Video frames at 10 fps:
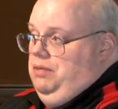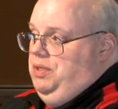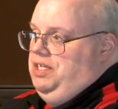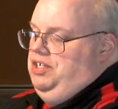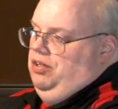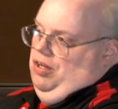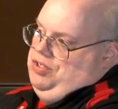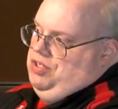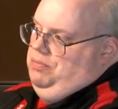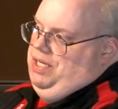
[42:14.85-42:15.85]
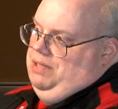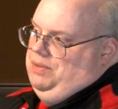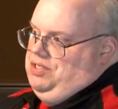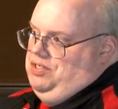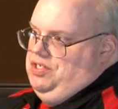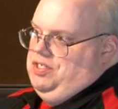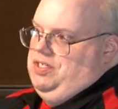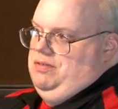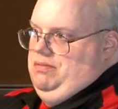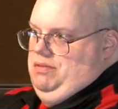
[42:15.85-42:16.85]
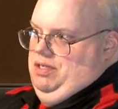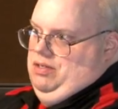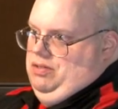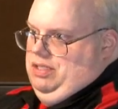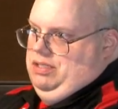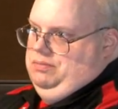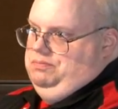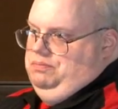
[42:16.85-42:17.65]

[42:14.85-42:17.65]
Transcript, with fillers: But then you'll also be able to just, you know, uh,